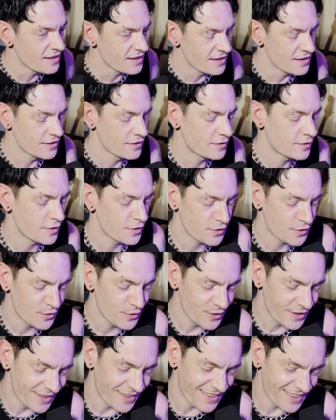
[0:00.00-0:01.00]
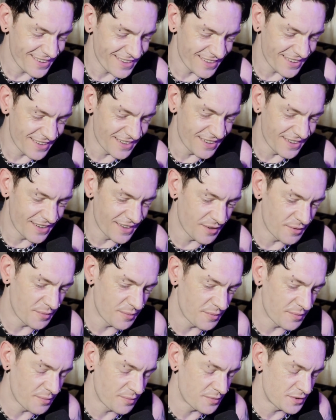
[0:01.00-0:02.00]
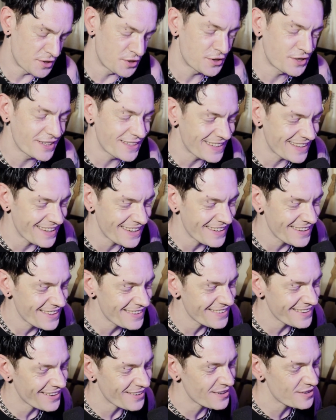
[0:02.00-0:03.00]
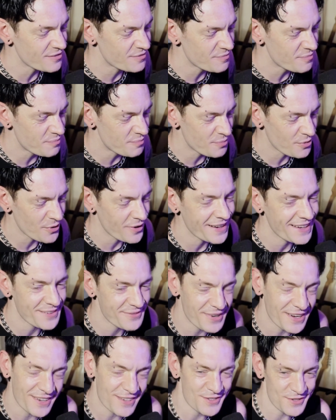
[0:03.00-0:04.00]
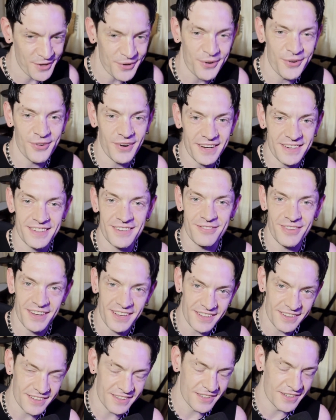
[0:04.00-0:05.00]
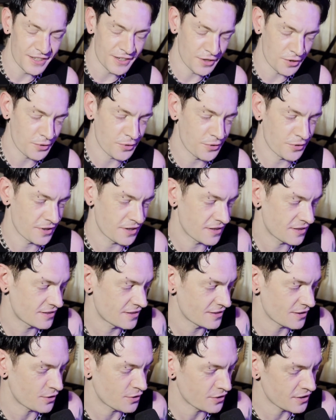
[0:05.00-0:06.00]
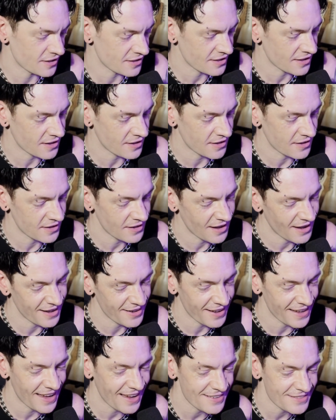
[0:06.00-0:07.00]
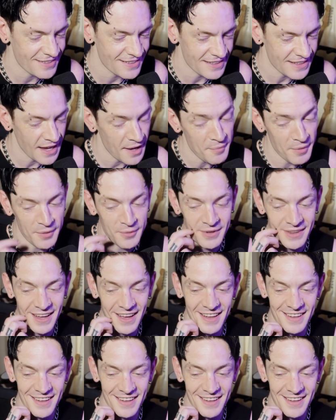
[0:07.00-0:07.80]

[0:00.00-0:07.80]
So you can hear that I've pretty much already written the chorus on guitar, and I actually came up with that.